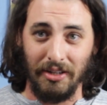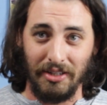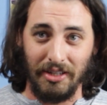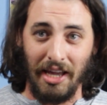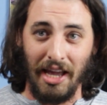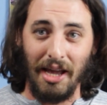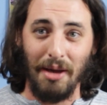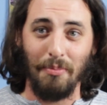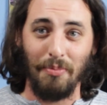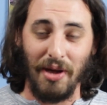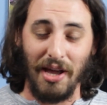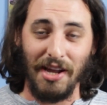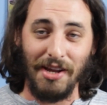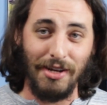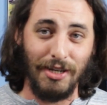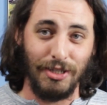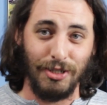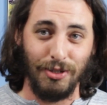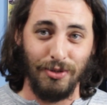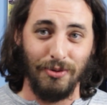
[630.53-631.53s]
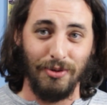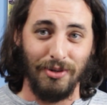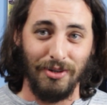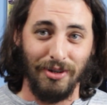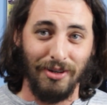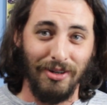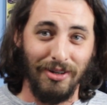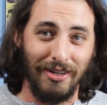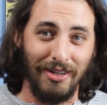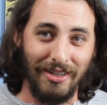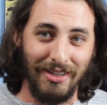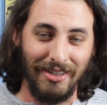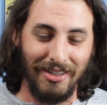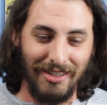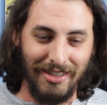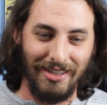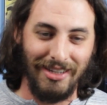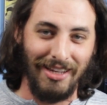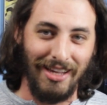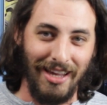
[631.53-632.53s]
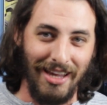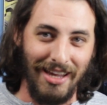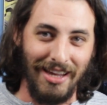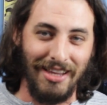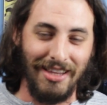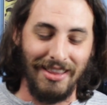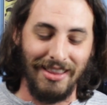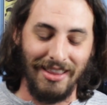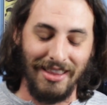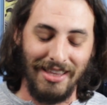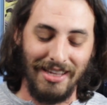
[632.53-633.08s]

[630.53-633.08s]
campaign shooter in